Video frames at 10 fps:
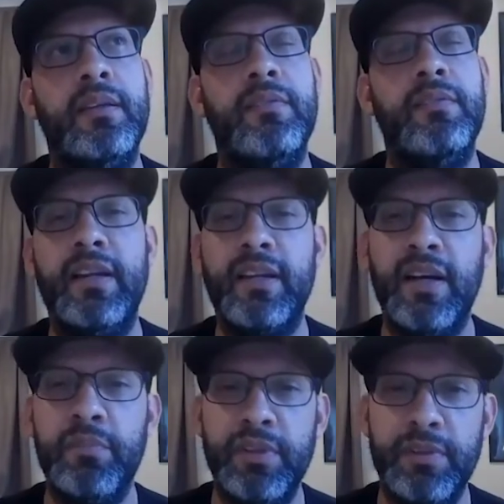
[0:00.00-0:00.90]
had a
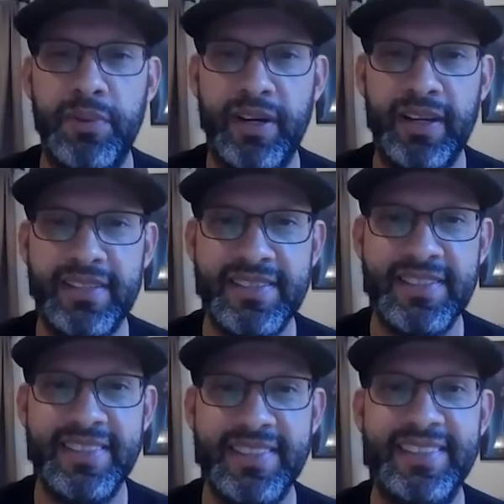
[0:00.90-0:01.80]
couple of
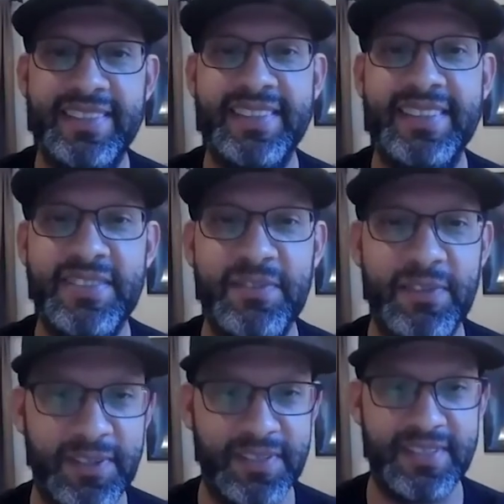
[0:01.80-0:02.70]
breaks as
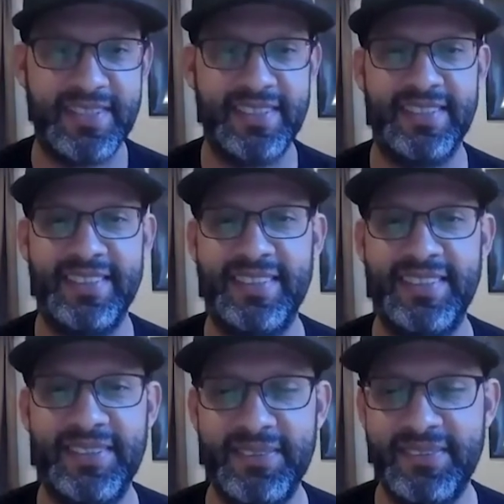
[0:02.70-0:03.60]
far as,
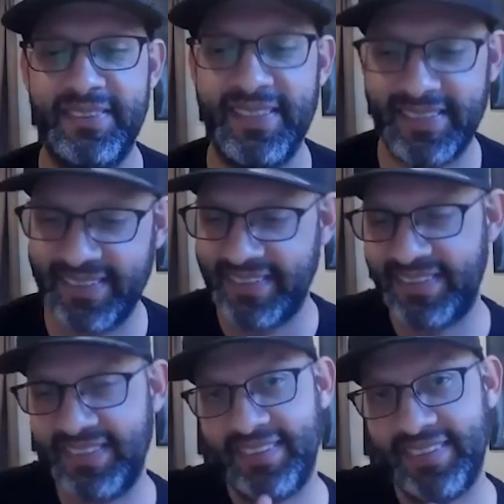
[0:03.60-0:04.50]
like
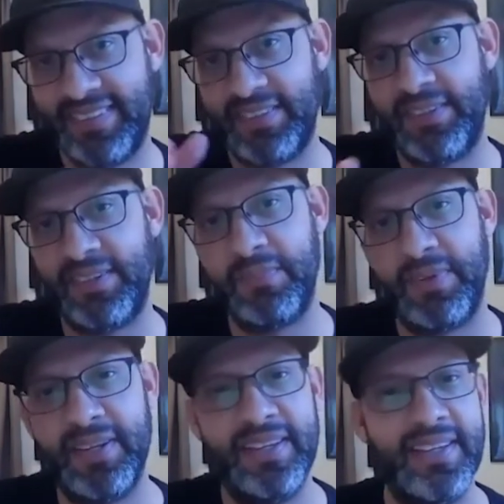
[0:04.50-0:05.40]
they're
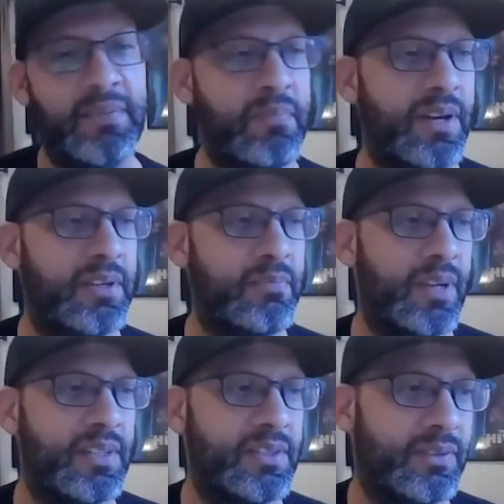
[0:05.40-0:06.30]
all
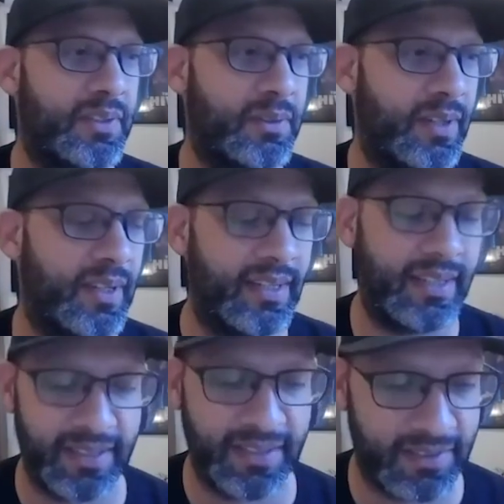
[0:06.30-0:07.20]
monumental in a way.
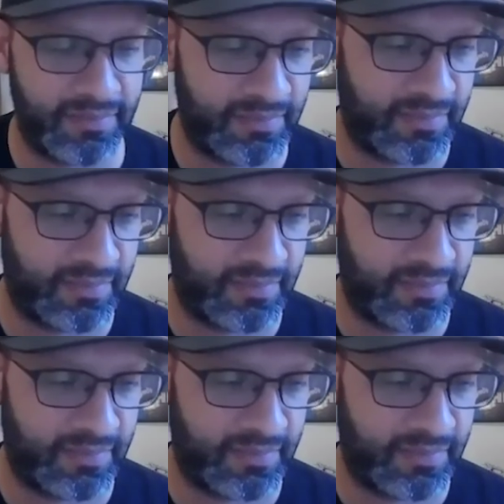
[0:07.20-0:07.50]
My